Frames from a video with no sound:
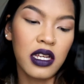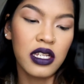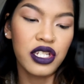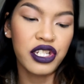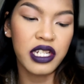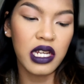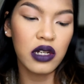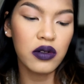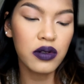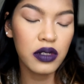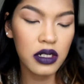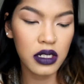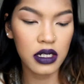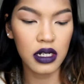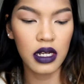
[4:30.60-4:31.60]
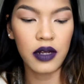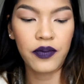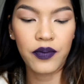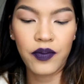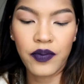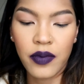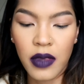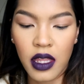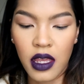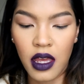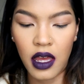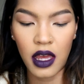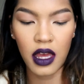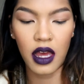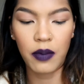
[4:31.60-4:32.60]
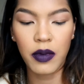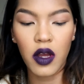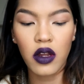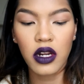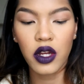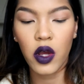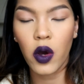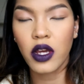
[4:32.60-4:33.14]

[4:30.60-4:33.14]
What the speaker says: Chills. I'm gonna go